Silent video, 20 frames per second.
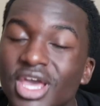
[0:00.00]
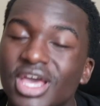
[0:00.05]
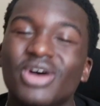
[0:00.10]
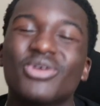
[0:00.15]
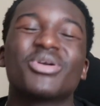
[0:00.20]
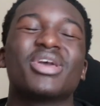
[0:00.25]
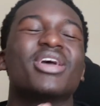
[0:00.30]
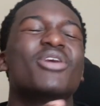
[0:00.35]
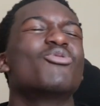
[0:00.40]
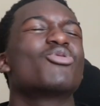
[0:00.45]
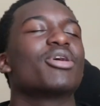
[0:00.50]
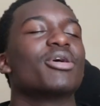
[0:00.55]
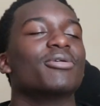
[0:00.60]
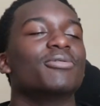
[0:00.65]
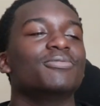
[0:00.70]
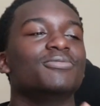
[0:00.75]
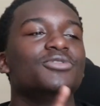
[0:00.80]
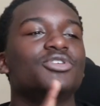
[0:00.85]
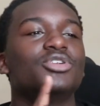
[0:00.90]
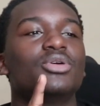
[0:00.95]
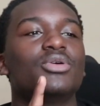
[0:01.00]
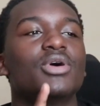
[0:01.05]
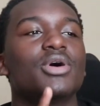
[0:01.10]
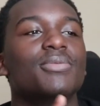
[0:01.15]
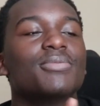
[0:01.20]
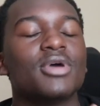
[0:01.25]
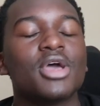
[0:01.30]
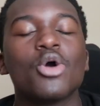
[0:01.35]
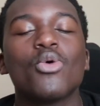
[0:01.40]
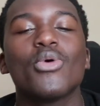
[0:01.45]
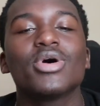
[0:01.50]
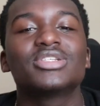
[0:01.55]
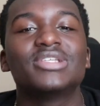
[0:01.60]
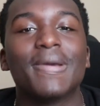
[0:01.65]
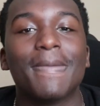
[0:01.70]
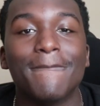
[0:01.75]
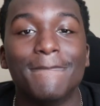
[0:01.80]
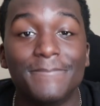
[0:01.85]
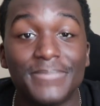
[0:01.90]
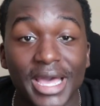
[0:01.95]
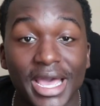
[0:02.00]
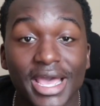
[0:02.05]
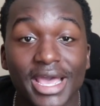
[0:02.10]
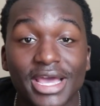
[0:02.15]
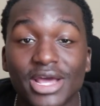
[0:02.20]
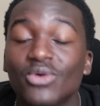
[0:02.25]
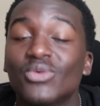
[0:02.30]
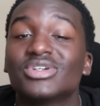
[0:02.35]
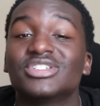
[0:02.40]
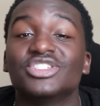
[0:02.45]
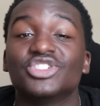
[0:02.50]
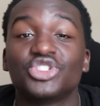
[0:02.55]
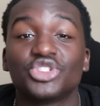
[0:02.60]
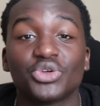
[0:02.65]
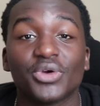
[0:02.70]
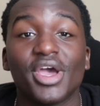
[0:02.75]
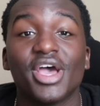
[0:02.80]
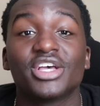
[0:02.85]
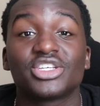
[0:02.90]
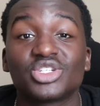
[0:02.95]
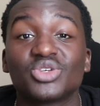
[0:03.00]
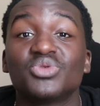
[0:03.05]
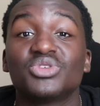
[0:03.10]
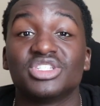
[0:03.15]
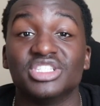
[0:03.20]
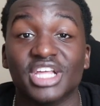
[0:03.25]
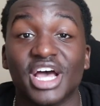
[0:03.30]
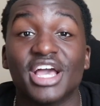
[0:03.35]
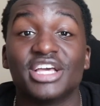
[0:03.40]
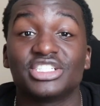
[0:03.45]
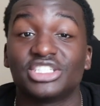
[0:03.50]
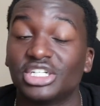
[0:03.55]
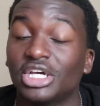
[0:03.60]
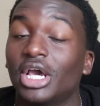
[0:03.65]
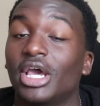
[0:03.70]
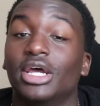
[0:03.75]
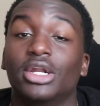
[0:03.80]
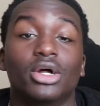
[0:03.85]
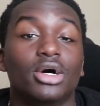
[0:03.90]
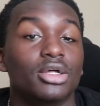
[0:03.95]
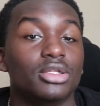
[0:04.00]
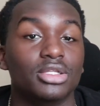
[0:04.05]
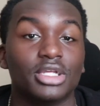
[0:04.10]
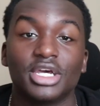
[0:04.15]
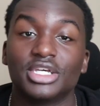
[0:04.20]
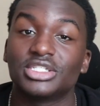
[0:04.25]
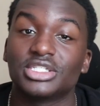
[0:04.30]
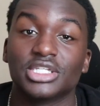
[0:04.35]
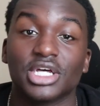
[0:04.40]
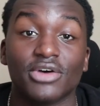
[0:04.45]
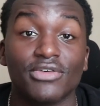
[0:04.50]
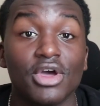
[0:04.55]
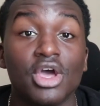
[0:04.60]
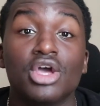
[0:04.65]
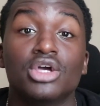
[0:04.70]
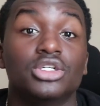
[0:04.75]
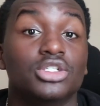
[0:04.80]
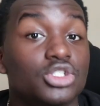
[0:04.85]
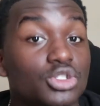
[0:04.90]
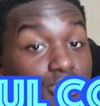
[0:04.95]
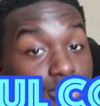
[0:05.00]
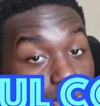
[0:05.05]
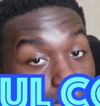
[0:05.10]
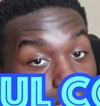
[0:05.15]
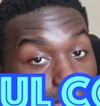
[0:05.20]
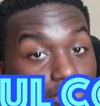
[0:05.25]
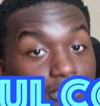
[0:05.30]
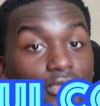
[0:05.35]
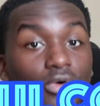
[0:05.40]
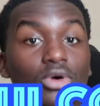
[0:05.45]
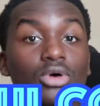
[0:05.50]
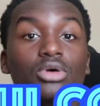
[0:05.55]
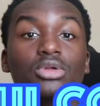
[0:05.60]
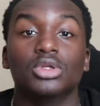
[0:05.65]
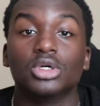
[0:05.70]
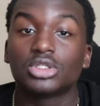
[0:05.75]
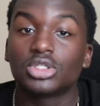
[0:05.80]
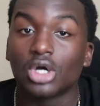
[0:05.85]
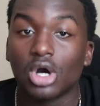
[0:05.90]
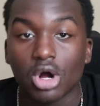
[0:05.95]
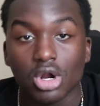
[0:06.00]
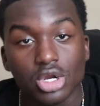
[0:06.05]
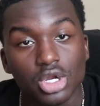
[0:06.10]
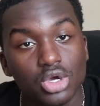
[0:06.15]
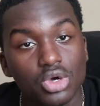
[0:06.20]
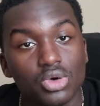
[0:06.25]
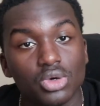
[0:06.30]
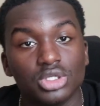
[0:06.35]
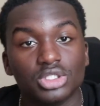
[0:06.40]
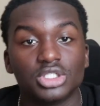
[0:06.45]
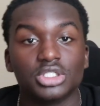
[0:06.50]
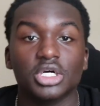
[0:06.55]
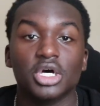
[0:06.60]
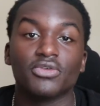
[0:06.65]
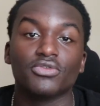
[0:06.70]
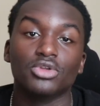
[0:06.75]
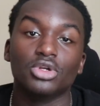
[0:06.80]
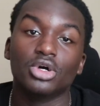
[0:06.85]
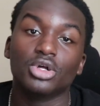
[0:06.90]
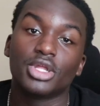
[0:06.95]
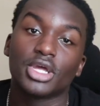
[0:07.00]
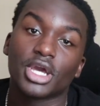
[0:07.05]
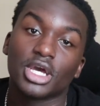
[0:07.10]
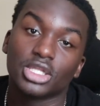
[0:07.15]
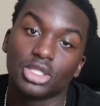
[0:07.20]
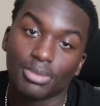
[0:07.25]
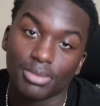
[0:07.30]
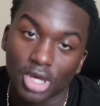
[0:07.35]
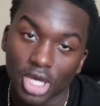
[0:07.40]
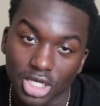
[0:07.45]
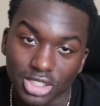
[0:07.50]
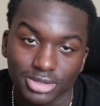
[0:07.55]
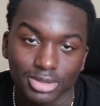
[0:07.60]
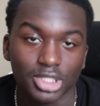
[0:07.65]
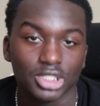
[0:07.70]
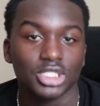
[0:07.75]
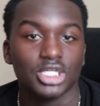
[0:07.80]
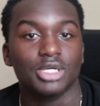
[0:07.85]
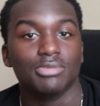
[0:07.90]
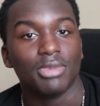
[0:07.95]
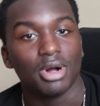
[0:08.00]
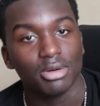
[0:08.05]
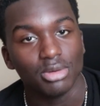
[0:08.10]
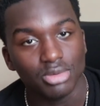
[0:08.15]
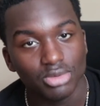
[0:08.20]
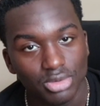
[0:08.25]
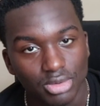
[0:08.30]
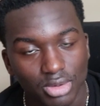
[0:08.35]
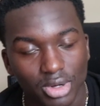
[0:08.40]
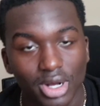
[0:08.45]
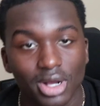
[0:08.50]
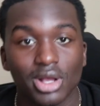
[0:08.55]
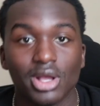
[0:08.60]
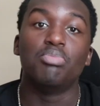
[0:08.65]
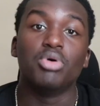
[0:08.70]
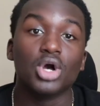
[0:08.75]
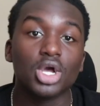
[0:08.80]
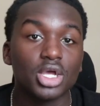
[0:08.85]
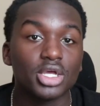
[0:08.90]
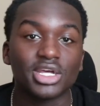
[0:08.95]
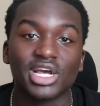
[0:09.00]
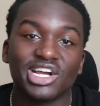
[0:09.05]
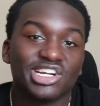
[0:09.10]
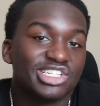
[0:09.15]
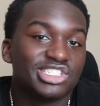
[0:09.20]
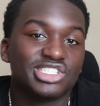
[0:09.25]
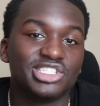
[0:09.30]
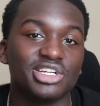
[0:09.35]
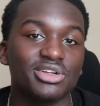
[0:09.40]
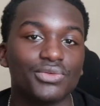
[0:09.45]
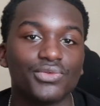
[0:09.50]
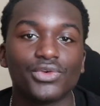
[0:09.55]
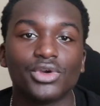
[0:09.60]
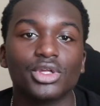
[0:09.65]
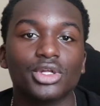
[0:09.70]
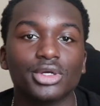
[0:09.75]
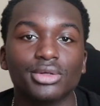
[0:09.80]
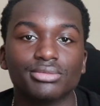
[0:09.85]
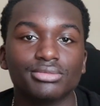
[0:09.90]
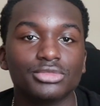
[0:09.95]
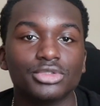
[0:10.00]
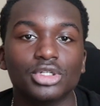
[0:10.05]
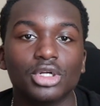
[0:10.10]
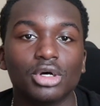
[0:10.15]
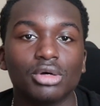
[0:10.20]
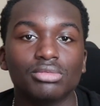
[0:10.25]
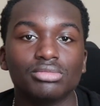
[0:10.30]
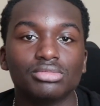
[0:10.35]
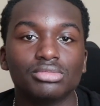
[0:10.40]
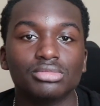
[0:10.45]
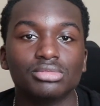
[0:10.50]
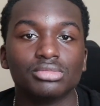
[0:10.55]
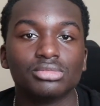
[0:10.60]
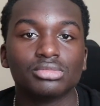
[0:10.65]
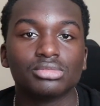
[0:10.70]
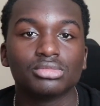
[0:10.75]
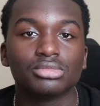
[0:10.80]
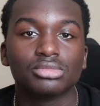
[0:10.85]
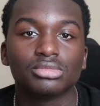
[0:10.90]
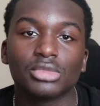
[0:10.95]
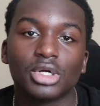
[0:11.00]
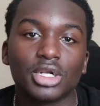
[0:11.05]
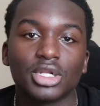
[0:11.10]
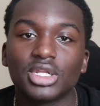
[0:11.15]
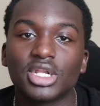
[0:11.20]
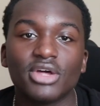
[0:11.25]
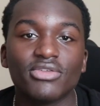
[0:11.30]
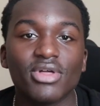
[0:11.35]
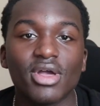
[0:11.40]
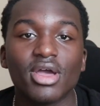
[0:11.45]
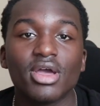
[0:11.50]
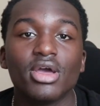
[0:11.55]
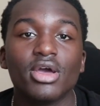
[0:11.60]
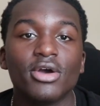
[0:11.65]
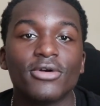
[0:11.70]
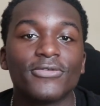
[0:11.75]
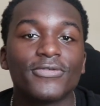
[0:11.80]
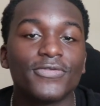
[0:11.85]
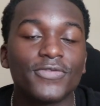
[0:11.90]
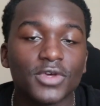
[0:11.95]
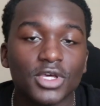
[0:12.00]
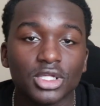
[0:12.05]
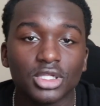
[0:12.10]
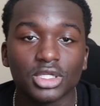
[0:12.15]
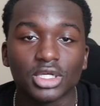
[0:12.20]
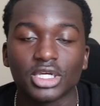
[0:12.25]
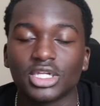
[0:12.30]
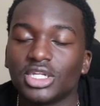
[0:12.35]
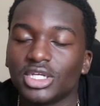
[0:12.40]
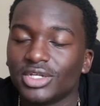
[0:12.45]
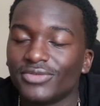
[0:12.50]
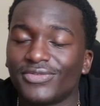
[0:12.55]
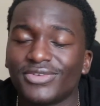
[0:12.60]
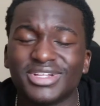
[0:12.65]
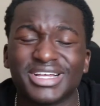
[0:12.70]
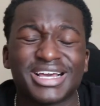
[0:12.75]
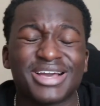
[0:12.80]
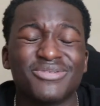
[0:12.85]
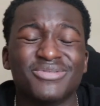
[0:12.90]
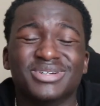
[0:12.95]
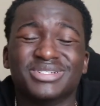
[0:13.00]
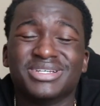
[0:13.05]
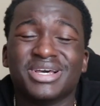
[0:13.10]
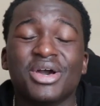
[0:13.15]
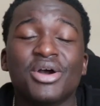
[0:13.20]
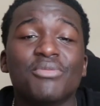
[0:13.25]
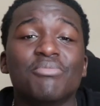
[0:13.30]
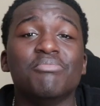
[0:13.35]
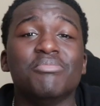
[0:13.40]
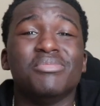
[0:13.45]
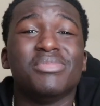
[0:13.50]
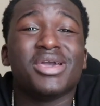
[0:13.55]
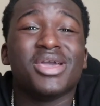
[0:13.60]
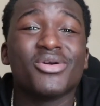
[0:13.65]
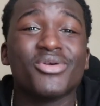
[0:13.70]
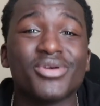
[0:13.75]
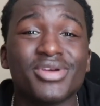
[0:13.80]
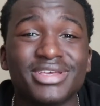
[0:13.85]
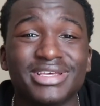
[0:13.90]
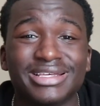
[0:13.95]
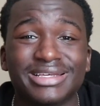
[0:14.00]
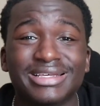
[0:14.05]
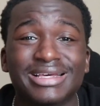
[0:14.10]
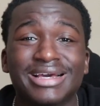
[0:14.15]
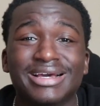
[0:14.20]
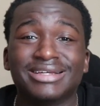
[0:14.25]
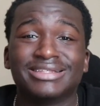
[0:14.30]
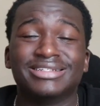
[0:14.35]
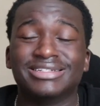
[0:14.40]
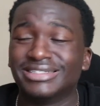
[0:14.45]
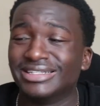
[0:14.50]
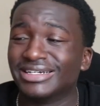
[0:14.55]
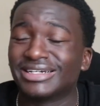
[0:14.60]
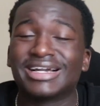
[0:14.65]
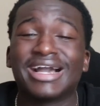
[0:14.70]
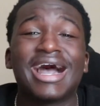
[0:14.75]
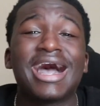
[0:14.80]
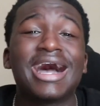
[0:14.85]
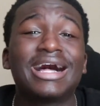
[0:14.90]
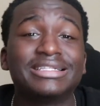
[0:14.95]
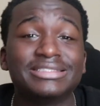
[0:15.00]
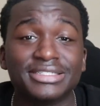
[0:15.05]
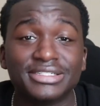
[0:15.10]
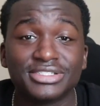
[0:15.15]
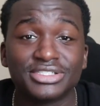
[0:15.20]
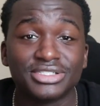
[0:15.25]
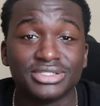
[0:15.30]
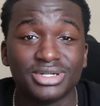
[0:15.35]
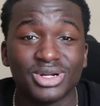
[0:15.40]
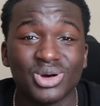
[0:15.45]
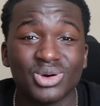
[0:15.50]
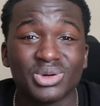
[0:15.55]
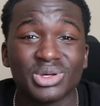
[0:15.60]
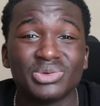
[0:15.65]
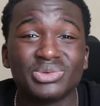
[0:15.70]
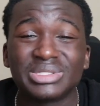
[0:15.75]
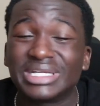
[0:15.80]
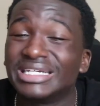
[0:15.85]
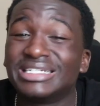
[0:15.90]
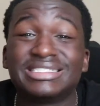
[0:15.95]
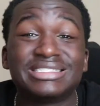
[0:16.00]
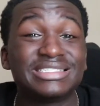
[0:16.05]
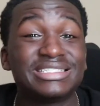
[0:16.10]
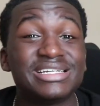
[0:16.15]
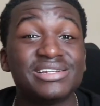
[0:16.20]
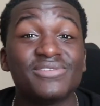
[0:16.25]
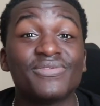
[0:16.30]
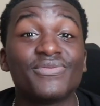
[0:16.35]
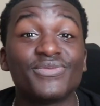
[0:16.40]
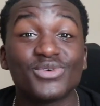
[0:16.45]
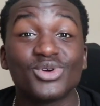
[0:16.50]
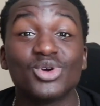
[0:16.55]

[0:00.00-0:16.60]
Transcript: Okay, okay. You know what? It wasn't bad. It wasn't trash. It was nice. I had all the nice stuff. It was beautiful. It looked all new and stuff. You know, they got the best hotel. blah, blah, blah, blah. But I just didn't feel it, you know? I didn't have that feeling. It didn't feel like I was marrying the, the college, you know? It, it just didn't